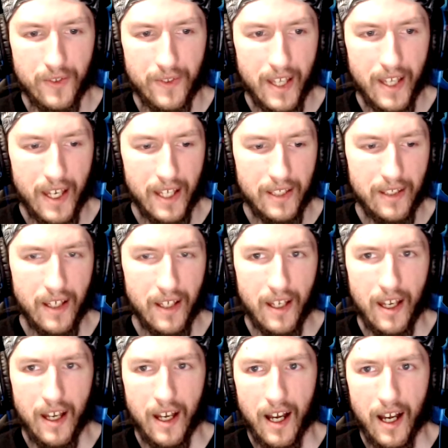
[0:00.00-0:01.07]
then,
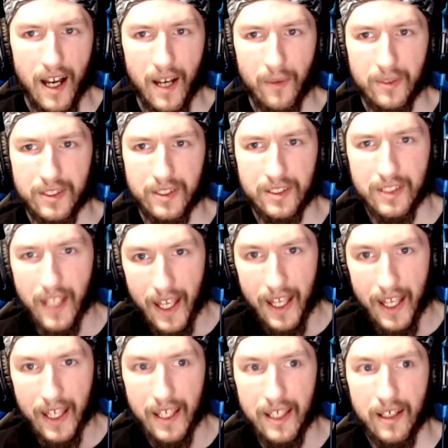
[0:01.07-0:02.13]
I would
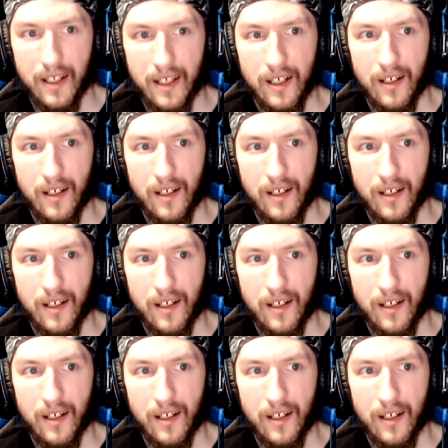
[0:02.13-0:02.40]
say,